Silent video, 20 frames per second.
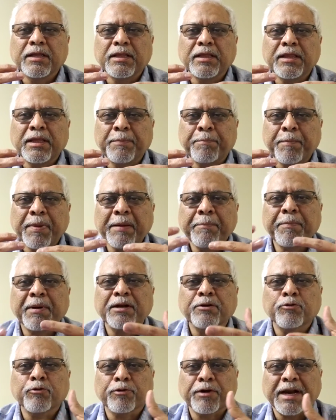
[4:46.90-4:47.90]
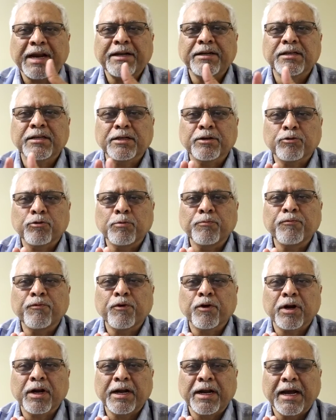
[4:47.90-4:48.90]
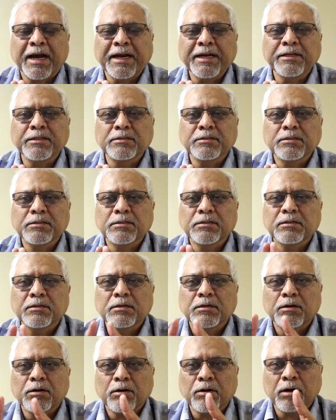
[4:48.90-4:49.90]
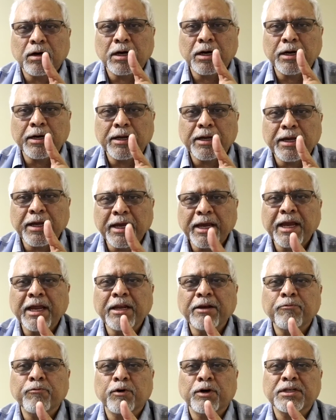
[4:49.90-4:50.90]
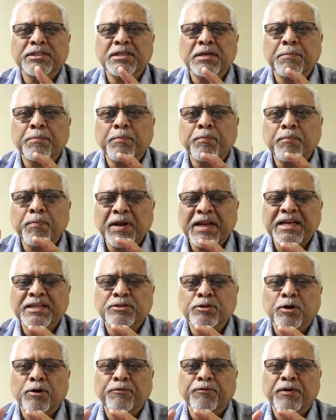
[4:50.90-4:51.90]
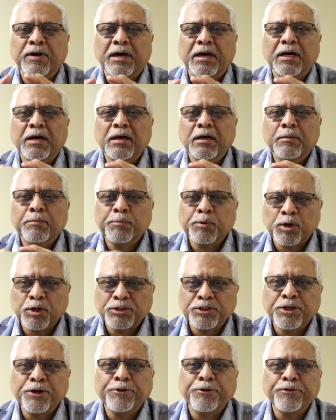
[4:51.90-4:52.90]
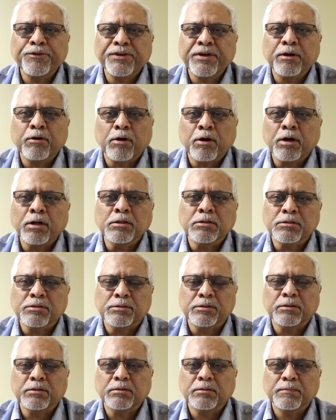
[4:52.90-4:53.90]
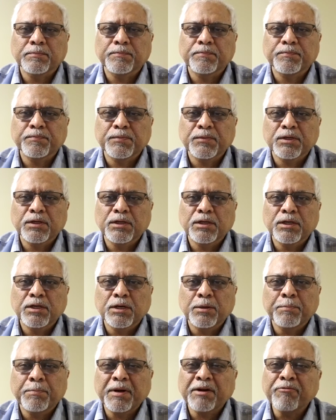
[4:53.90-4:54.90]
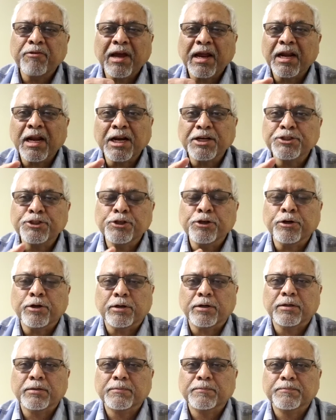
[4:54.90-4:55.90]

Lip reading: the people to rent a room for a night, or inn was a place of a prostitution also. But we are not sure